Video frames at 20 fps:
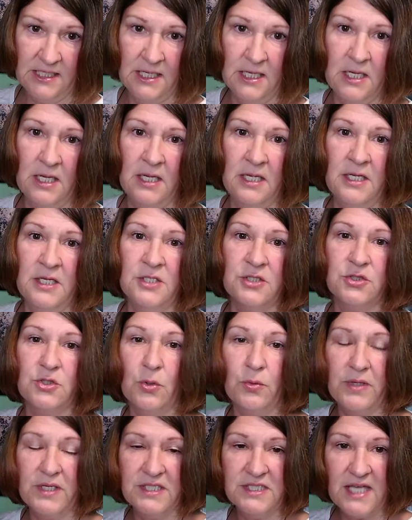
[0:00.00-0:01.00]
so
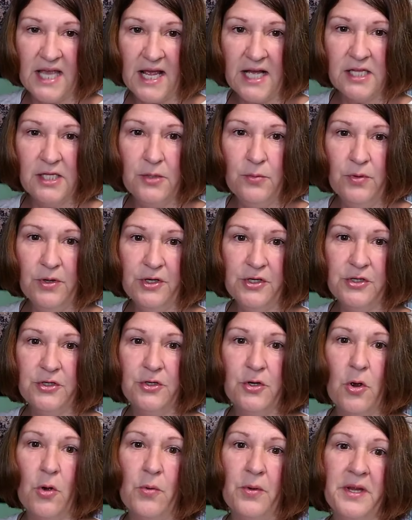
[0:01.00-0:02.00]
exactly where you're
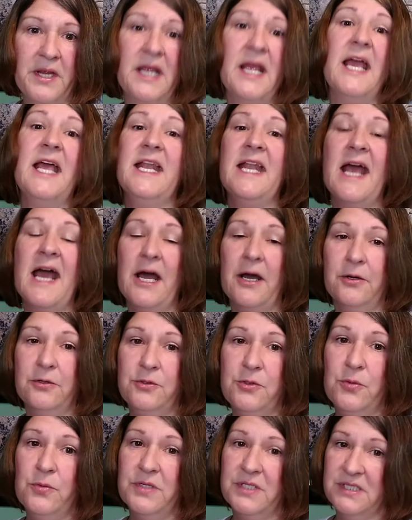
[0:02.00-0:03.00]
going and how to
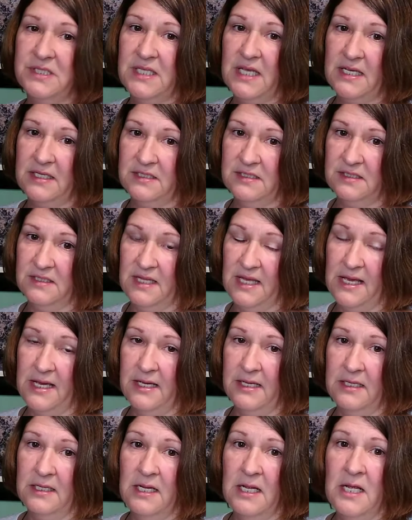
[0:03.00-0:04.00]
assess that.
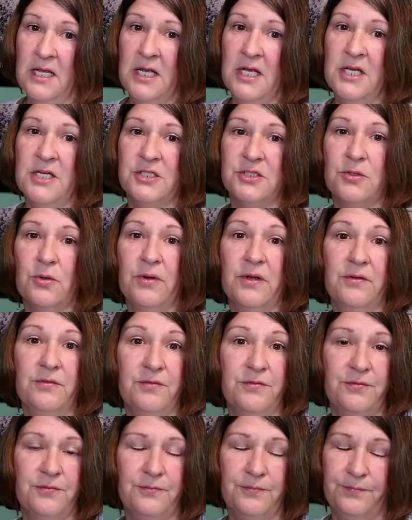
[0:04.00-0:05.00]
So if
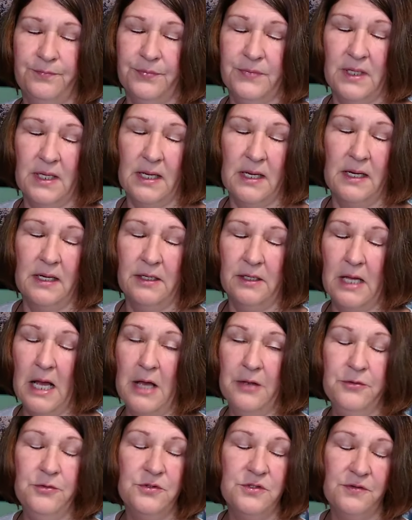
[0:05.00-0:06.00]
I'll use a
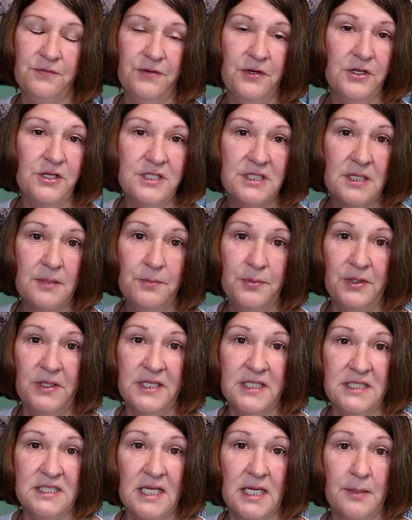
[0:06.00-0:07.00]
very simple
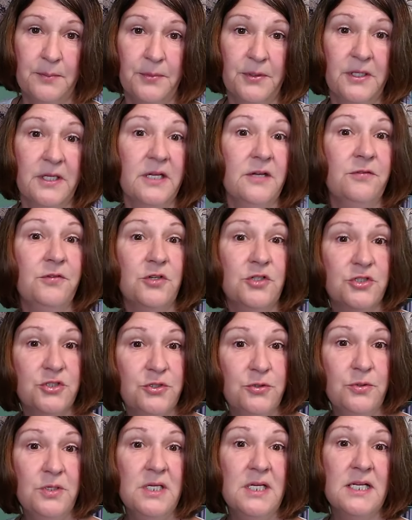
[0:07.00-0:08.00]
example. If your student
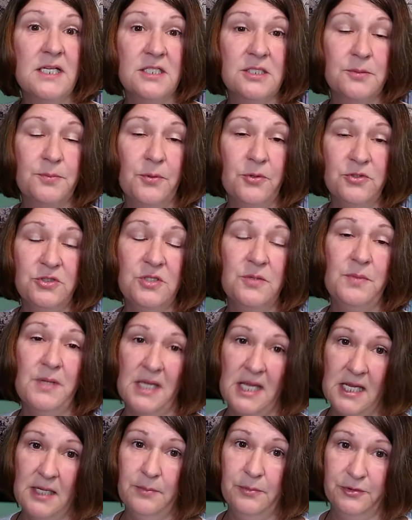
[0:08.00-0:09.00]
is supposed to be able
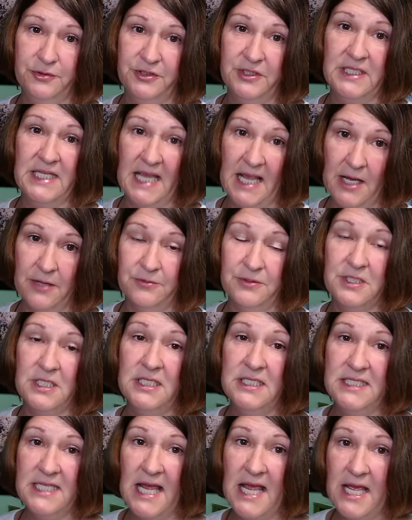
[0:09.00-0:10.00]
to count to
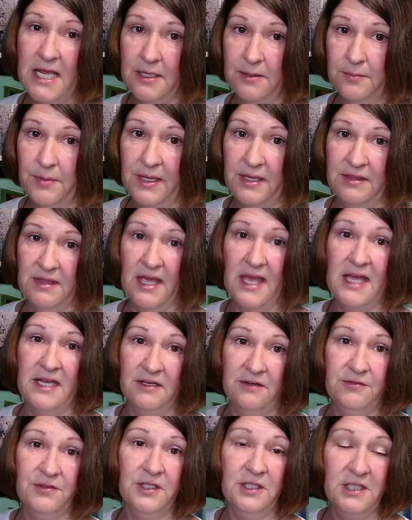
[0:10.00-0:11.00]
10 by the end of the
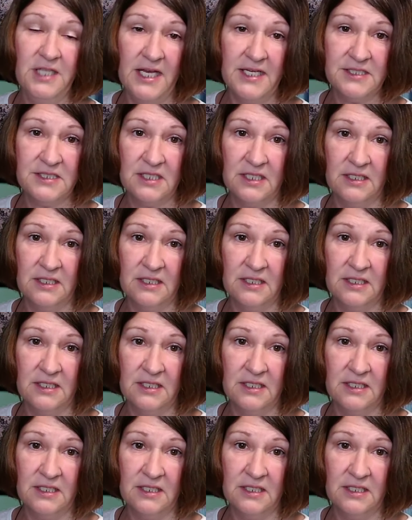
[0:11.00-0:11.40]
lesson,